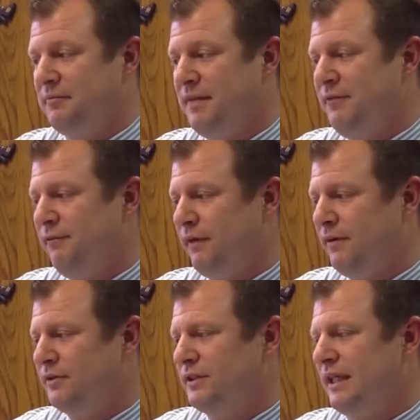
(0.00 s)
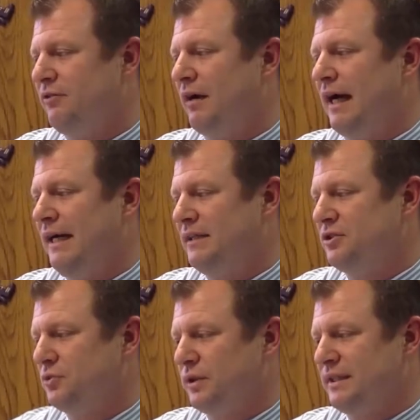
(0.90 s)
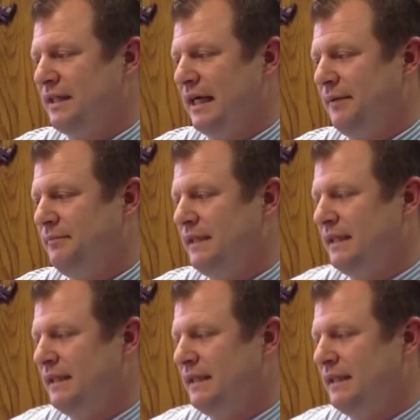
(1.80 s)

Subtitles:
Me first, he cried at story time,